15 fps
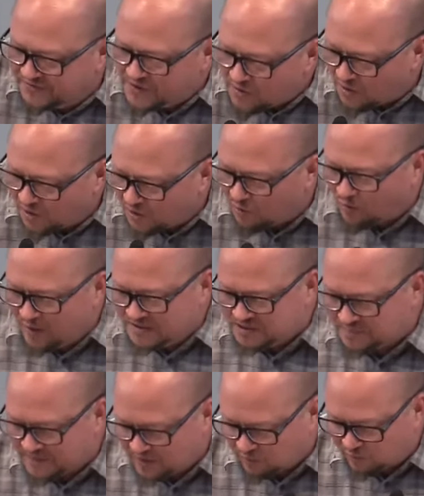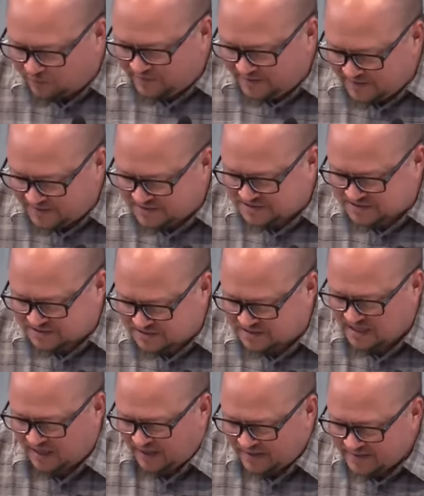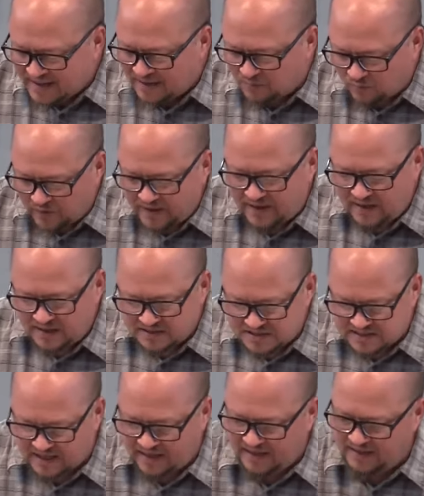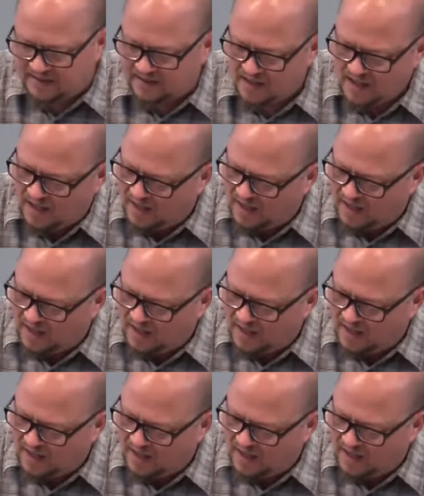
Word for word: There are going to be risks that we take,